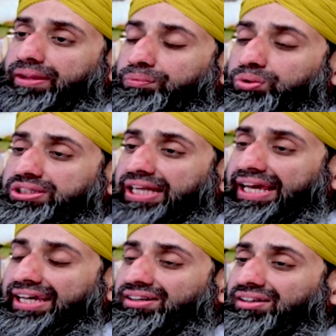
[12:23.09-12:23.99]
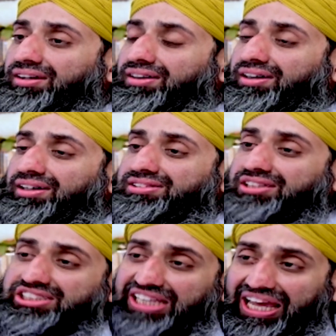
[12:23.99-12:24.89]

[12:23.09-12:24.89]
would take uh, such